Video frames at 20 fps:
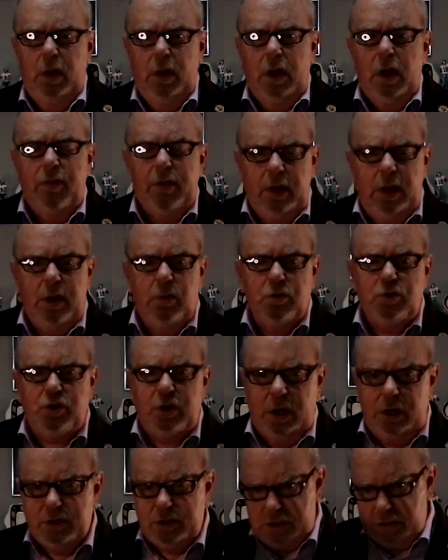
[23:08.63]
and then he would
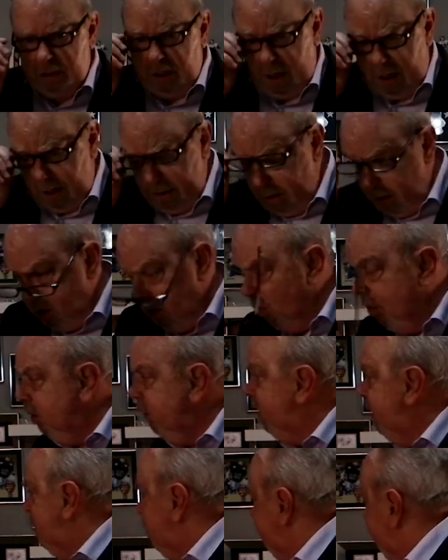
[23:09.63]
change the slide and he'd go, "Well,